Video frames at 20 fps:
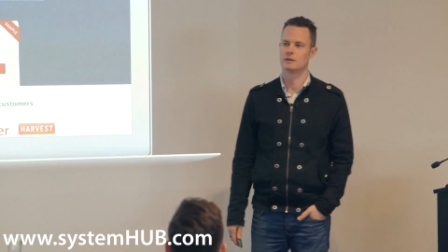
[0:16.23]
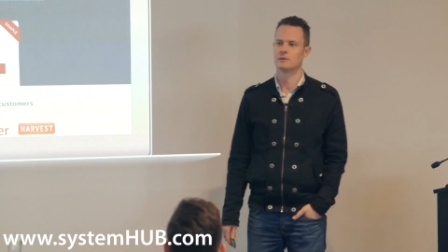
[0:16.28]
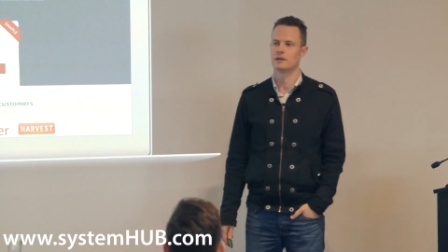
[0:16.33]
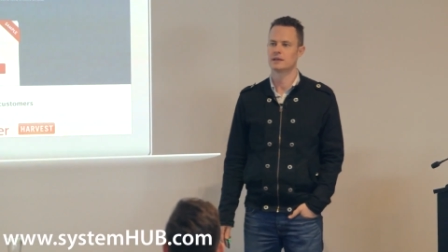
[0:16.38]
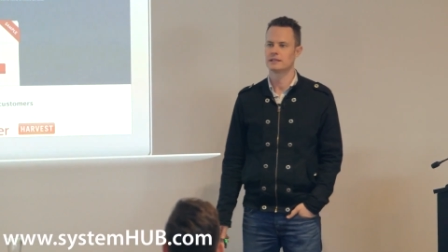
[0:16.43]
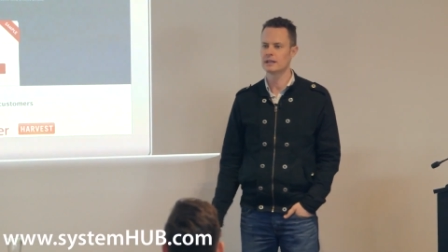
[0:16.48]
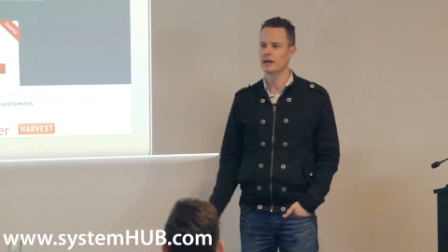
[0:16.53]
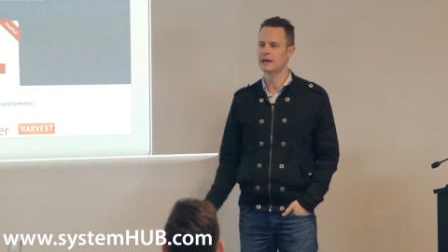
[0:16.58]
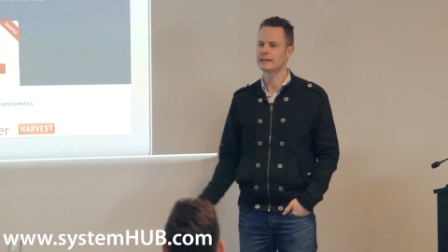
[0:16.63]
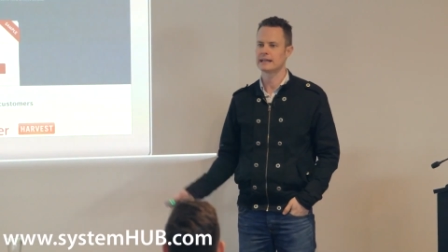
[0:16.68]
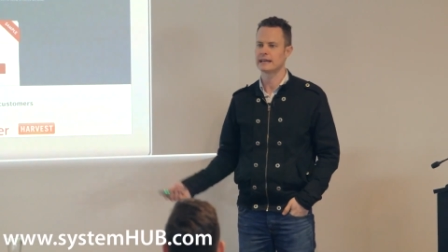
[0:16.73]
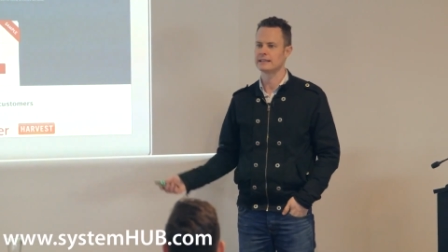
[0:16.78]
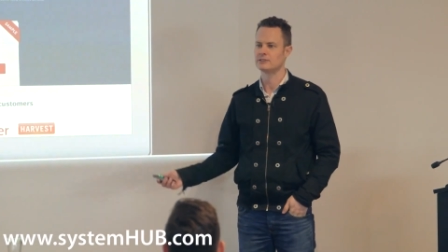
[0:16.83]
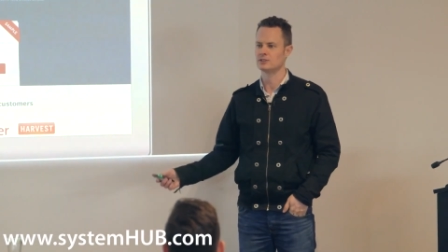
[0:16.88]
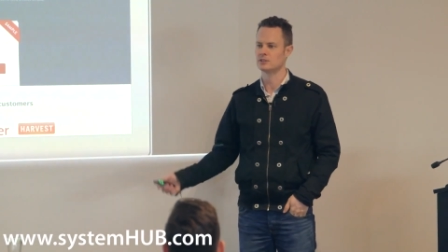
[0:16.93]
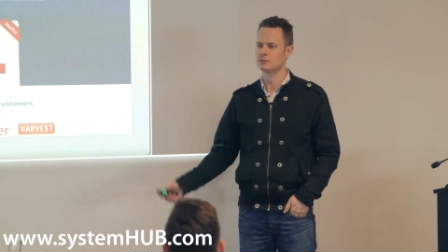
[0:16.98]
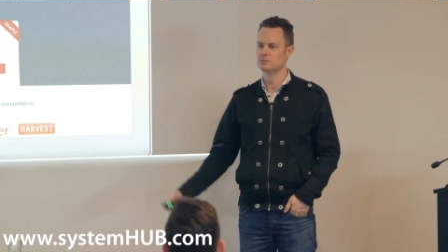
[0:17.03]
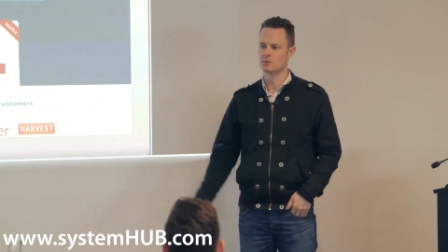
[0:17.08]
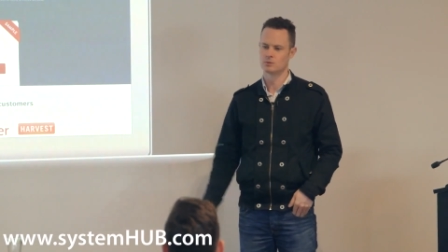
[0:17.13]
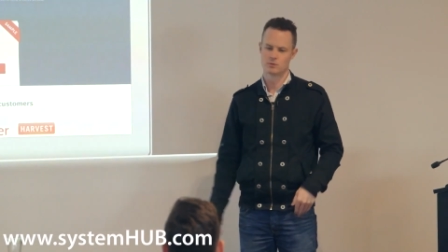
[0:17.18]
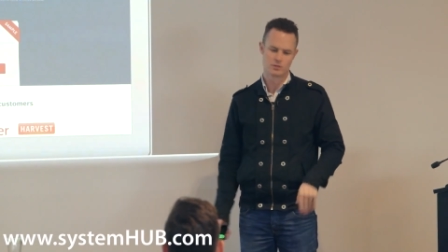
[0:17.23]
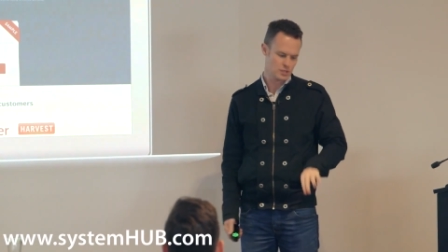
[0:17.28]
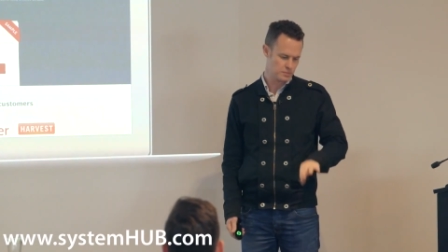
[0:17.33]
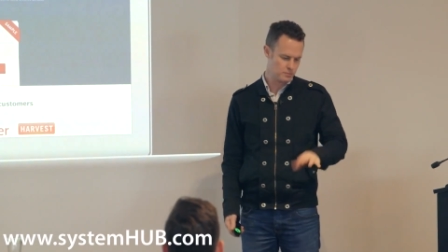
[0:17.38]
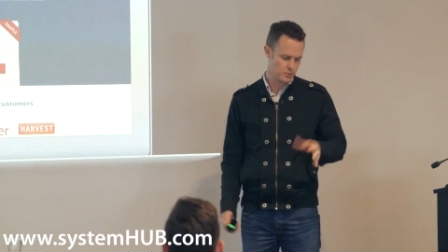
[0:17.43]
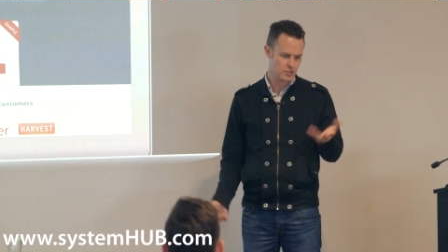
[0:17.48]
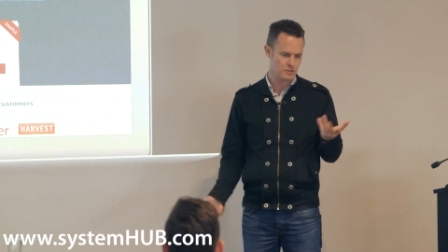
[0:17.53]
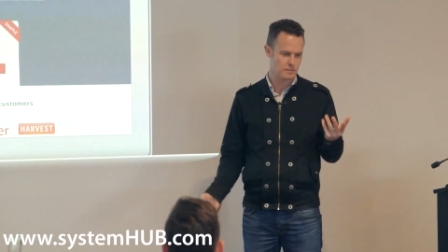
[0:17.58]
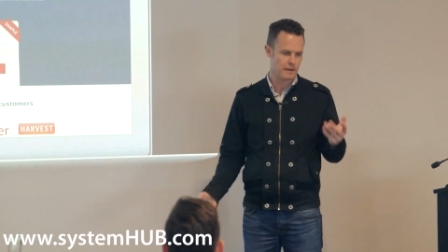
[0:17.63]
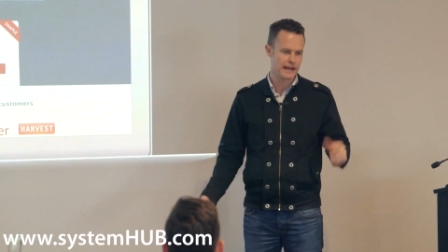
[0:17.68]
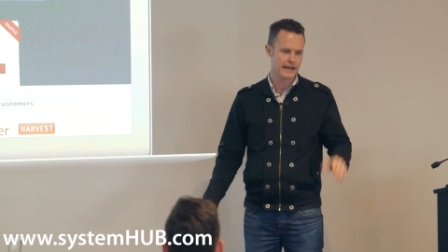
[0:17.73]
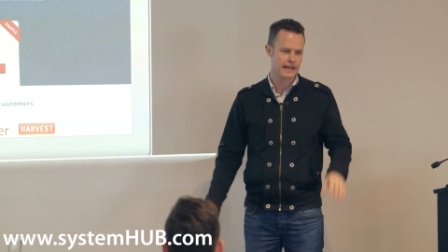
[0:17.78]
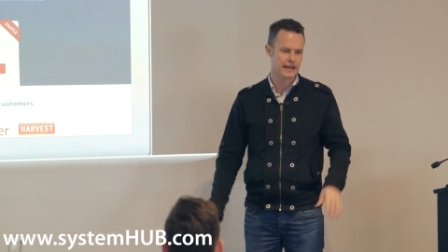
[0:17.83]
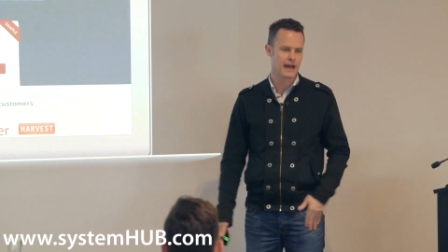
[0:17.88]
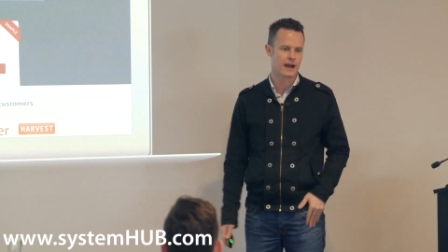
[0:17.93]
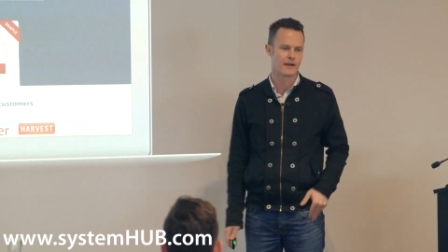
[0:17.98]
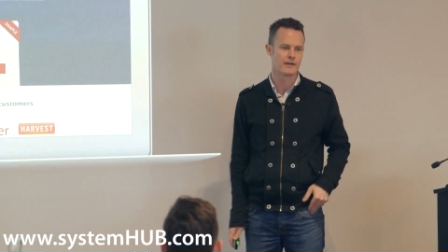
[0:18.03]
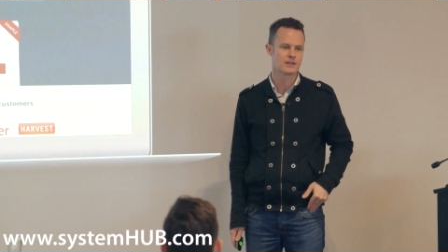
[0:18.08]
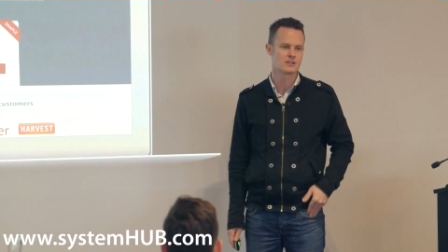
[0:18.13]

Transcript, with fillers: I'm like, yeah, okay, dude, well, we'll just push it back an hour.